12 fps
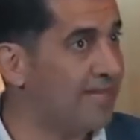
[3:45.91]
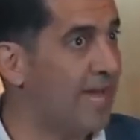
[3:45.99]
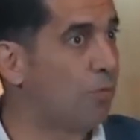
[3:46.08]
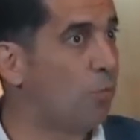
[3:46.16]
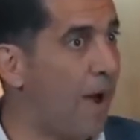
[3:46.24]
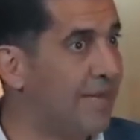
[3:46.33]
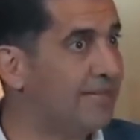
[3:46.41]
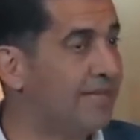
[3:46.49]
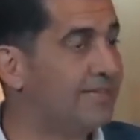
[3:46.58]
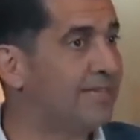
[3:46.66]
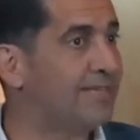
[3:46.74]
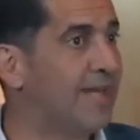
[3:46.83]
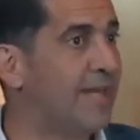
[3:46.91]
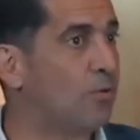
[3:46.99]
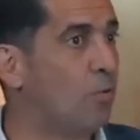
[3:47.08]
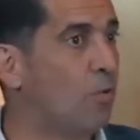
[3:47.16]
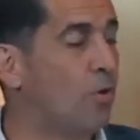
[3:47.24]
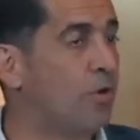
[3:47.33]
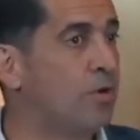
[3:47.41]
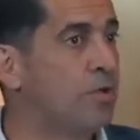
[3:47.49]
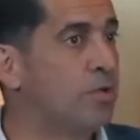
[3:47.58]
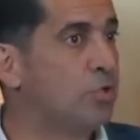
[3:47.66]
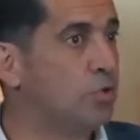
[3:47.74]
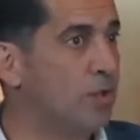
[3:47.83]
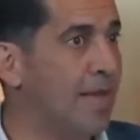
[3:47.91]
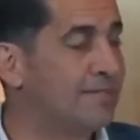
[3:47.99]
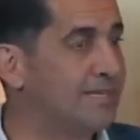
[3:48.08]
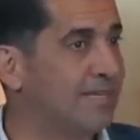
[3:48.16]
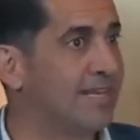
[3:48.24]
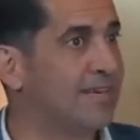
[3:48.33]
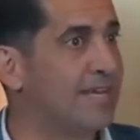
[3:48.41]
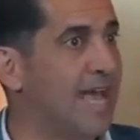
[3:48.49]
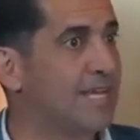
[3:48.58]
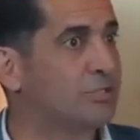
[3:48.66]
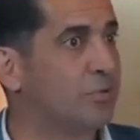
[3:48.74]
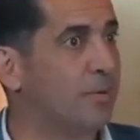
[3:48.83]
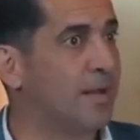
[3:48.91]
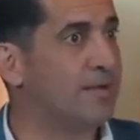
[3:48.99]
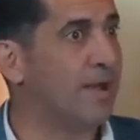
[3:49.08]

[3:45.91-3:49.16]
they can kick you off the platform. So essentially,